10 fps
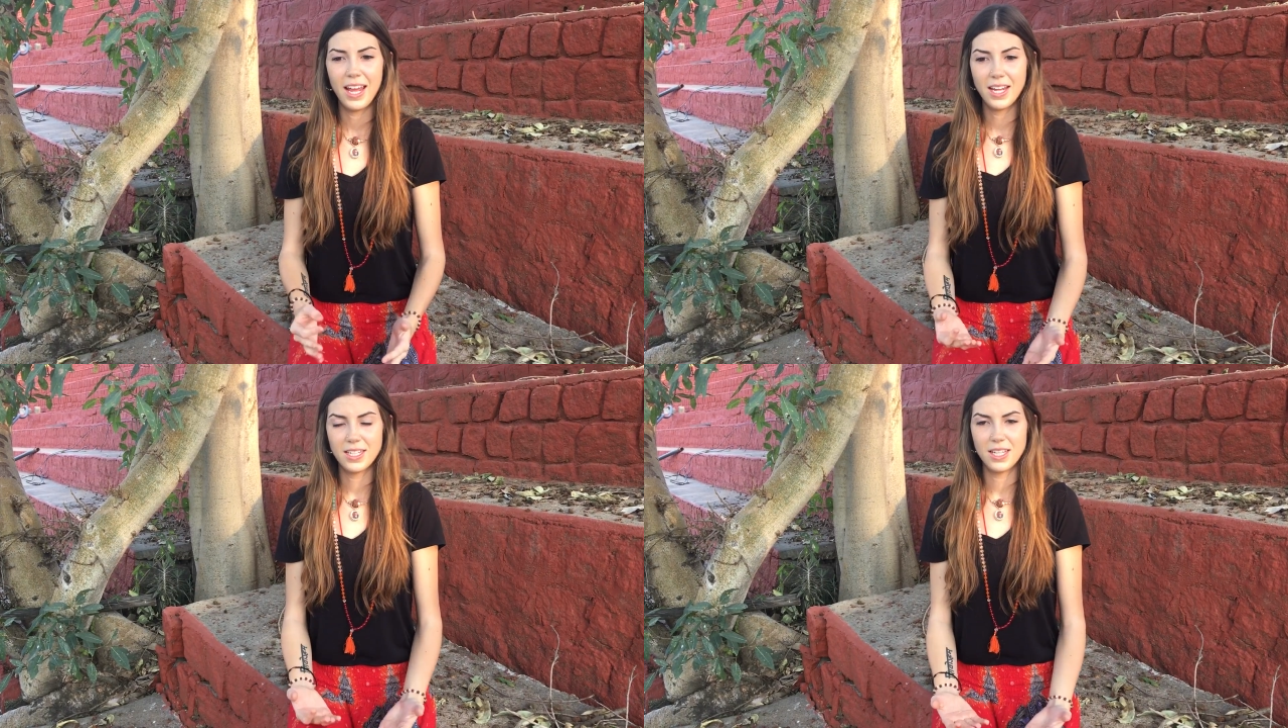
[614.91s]

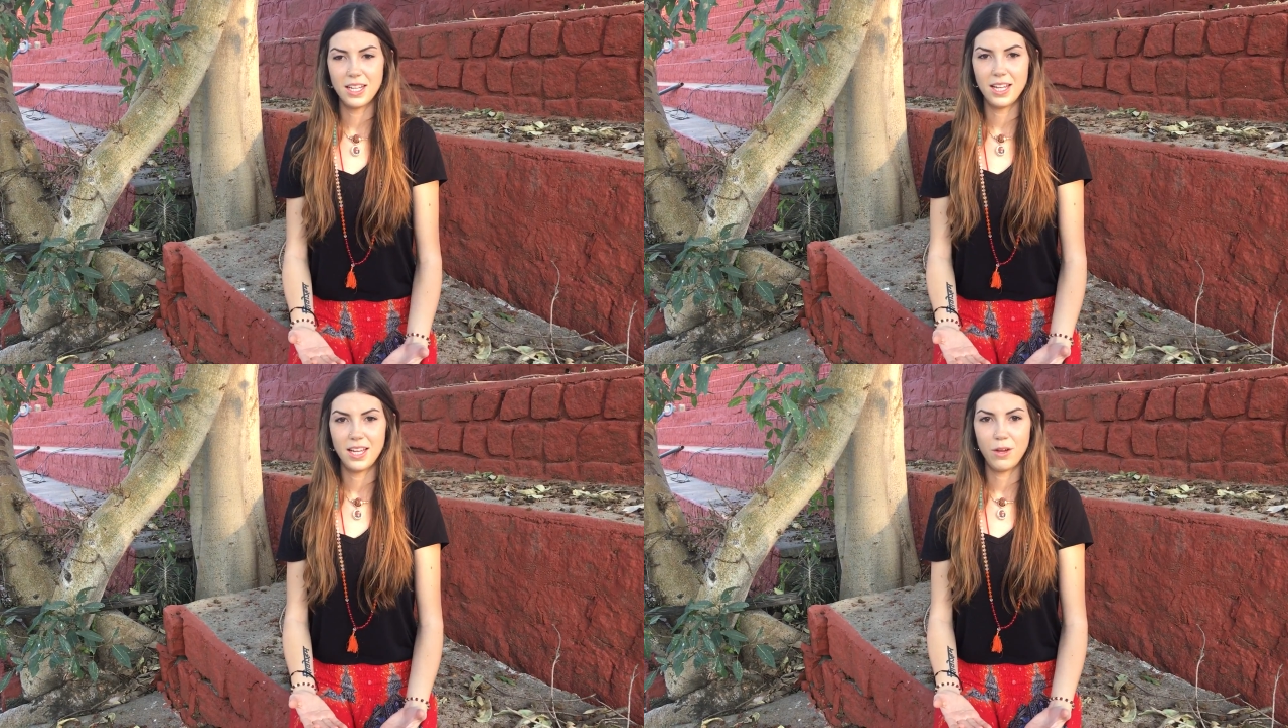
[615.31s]
And
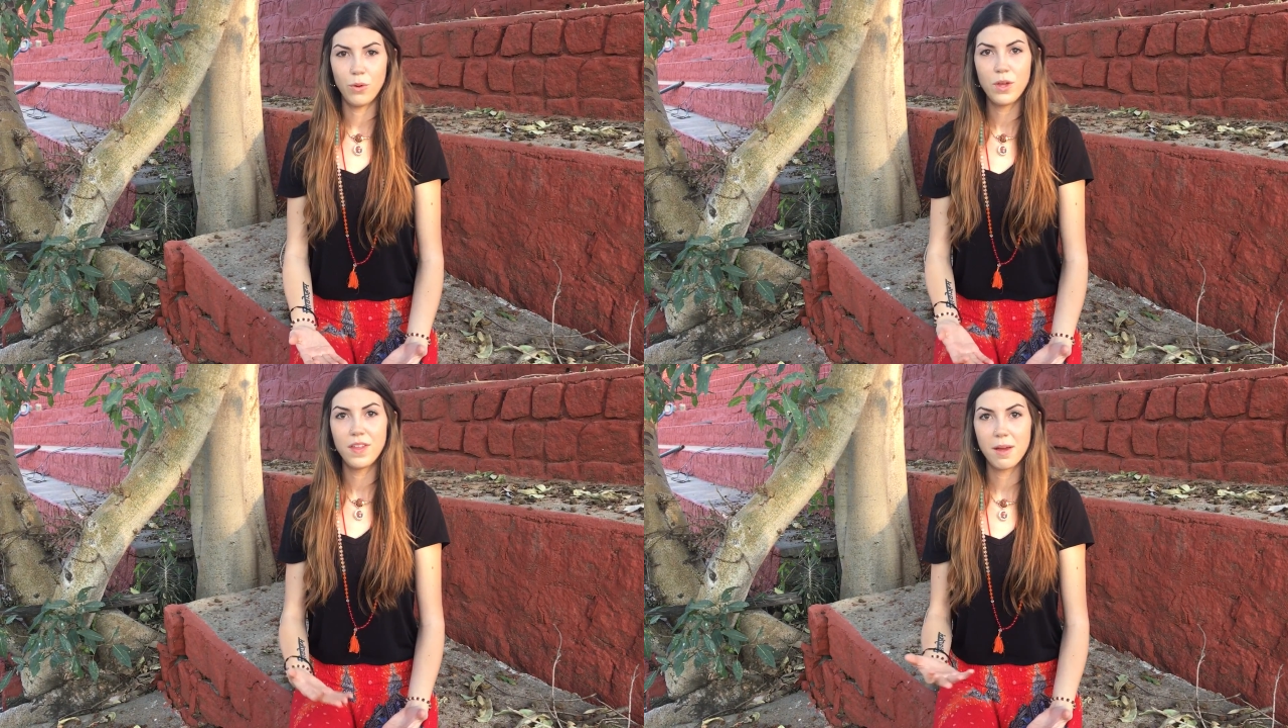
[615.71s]

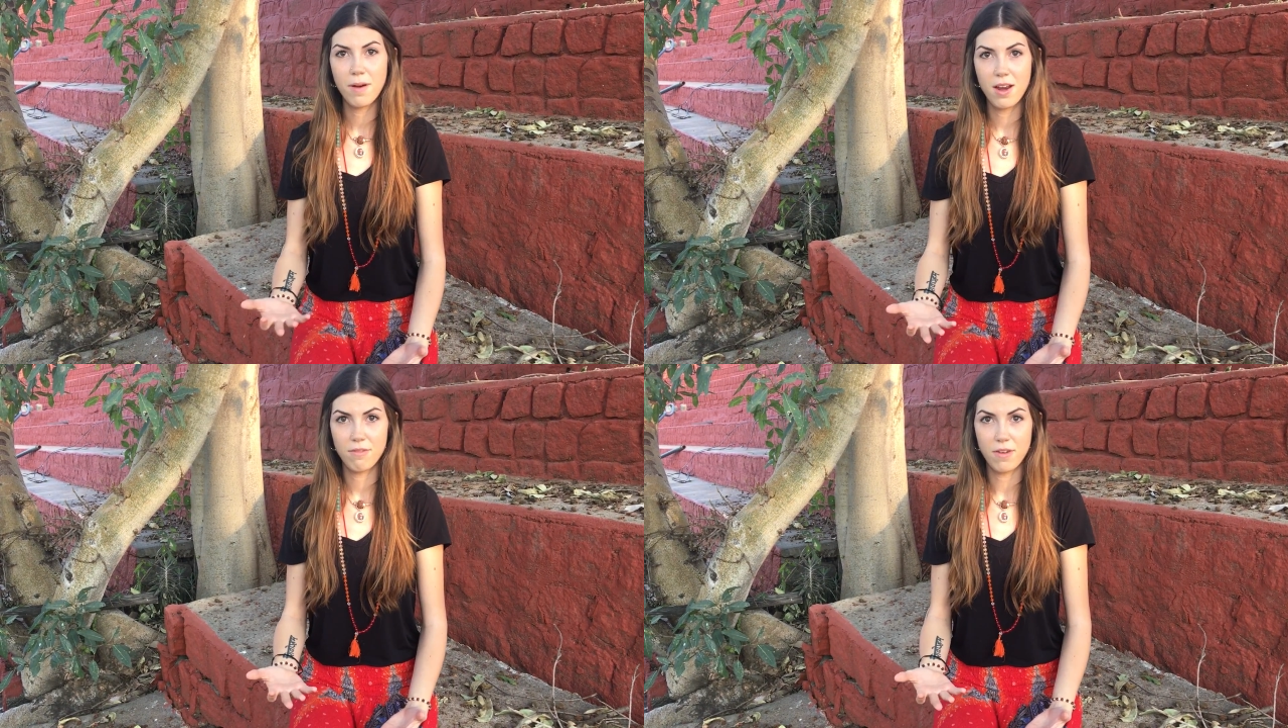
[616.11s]
when we think
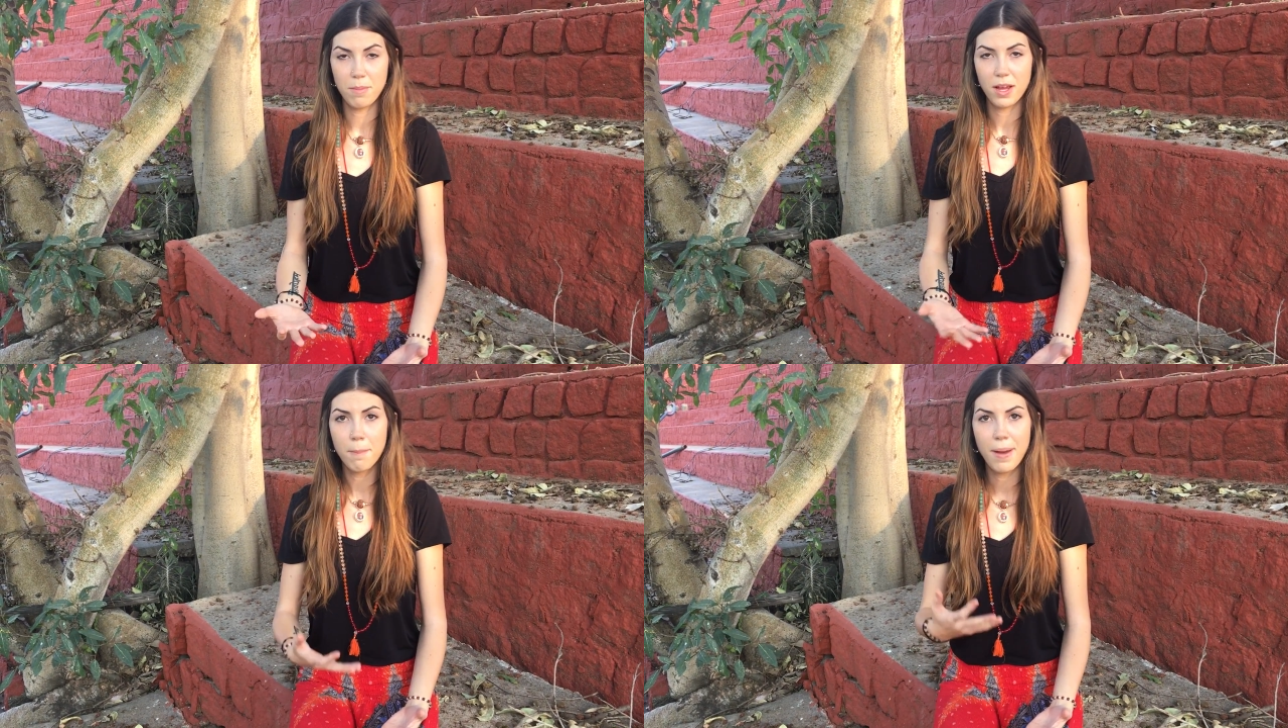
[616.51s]
about it
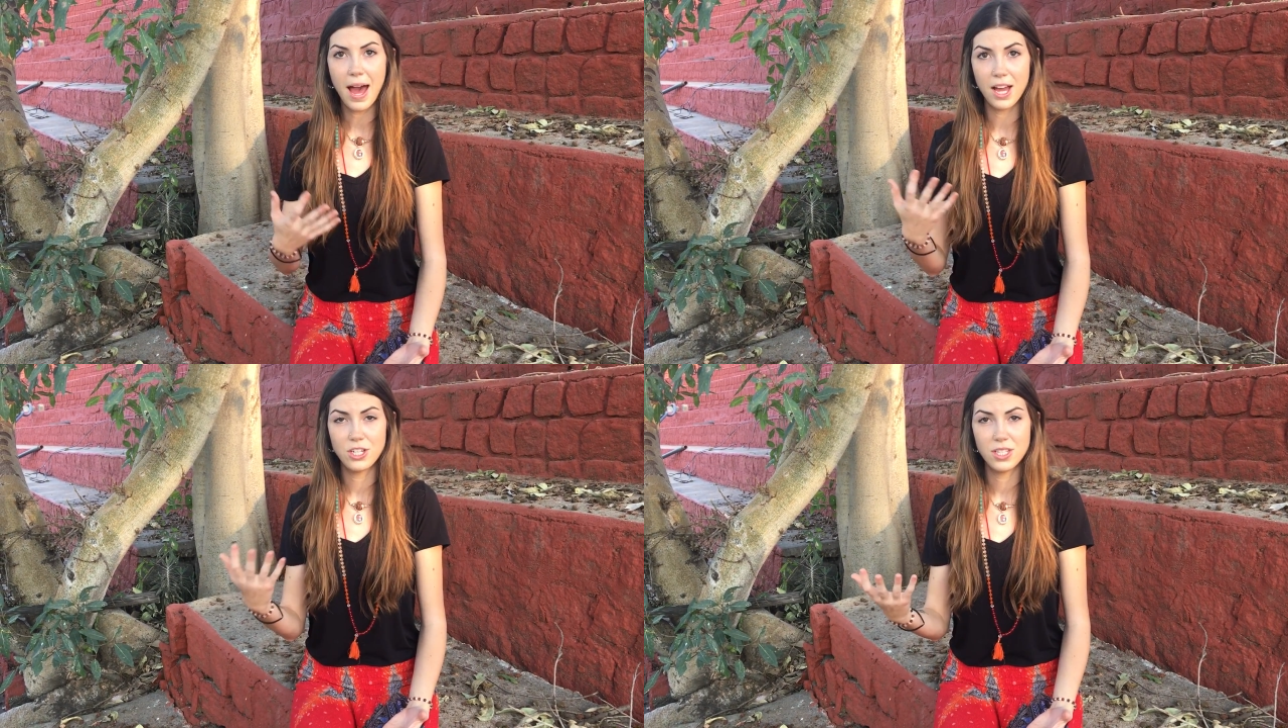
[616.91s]
from a
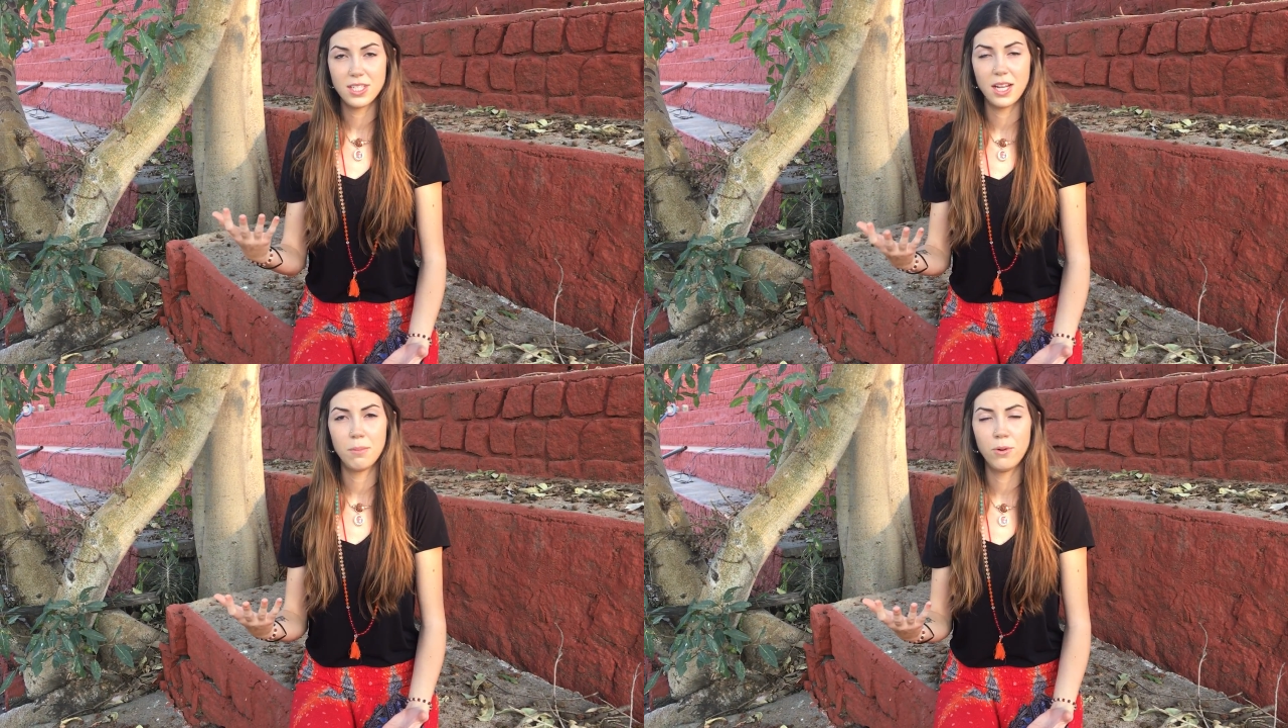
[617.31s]
compassion
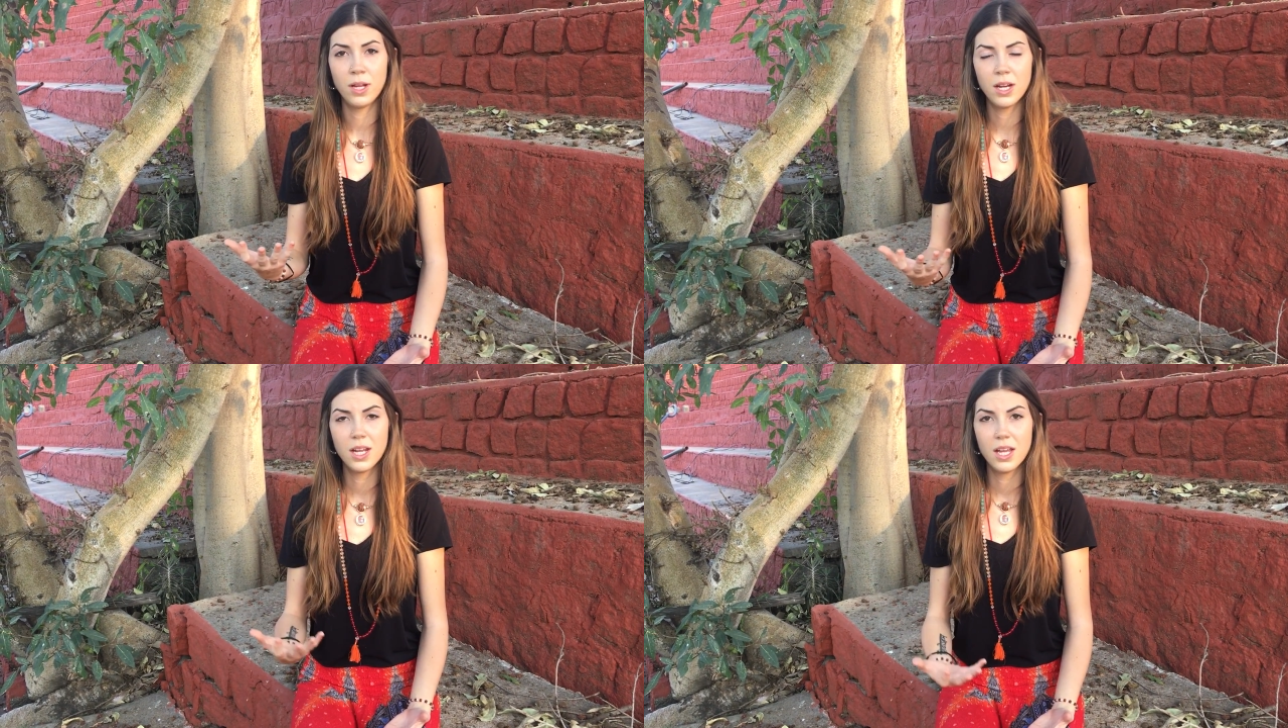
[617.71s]

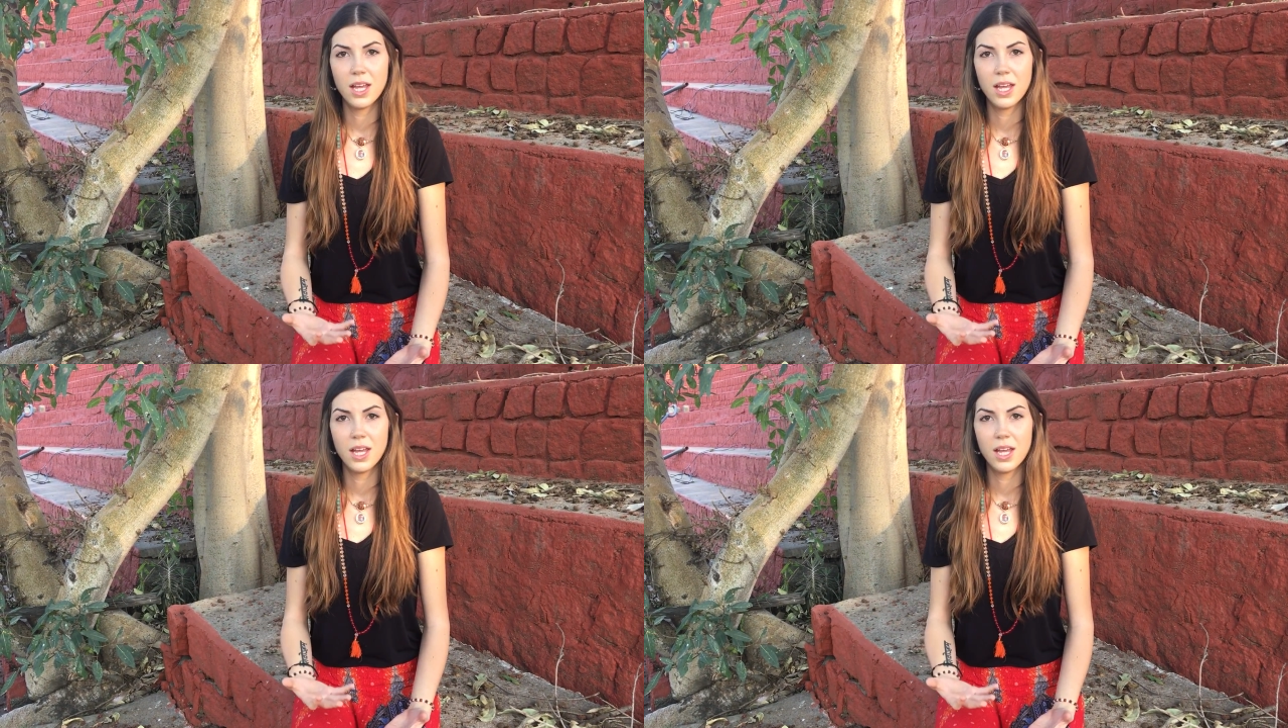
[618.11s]
standpoint,